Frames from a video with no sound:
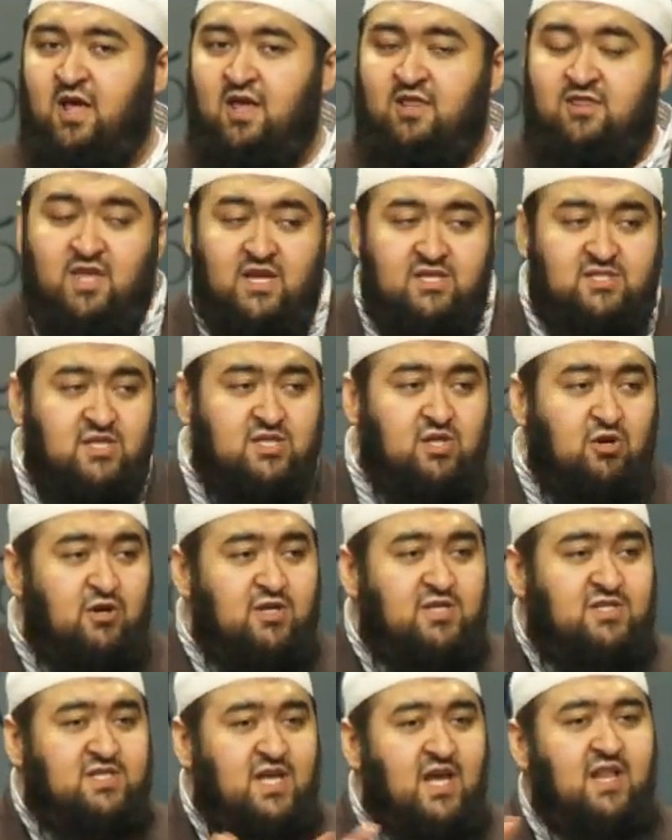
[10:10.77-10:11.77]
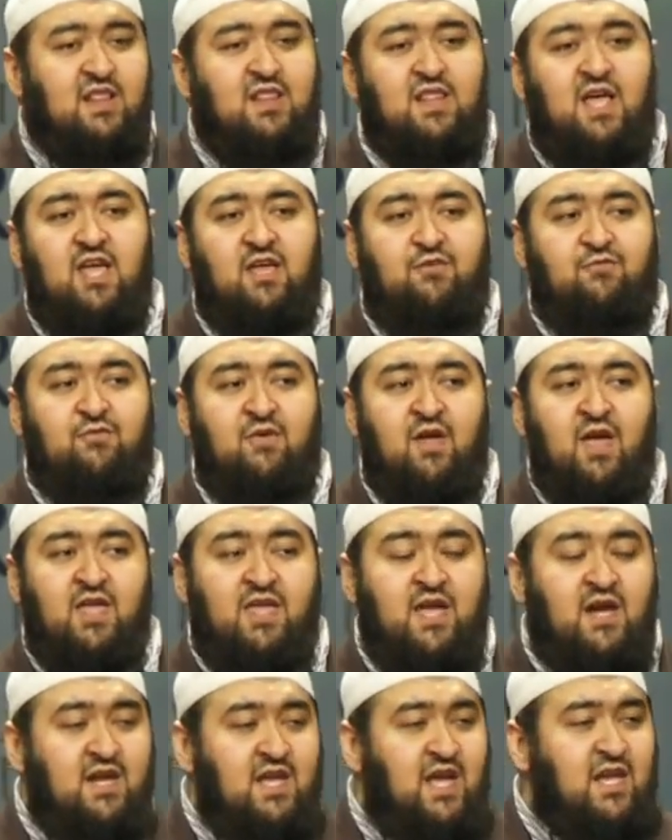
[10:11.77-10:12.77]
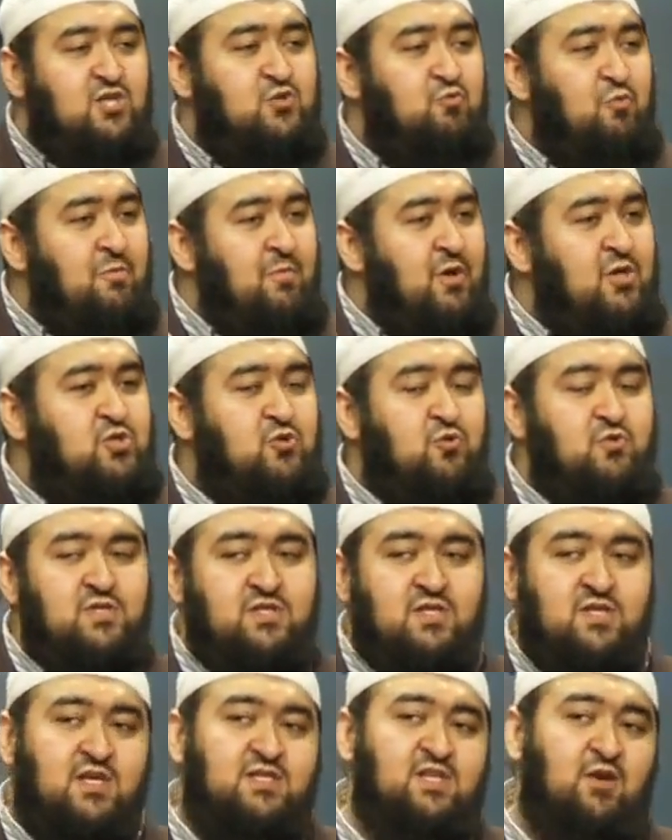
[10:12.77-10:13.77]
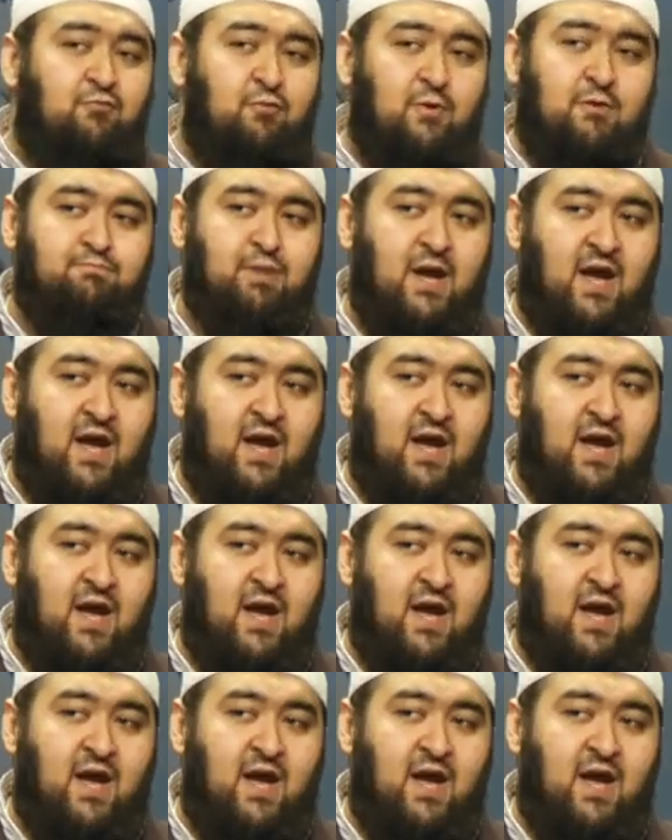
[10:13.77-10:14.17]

This is her set life, yet each woman chooses a different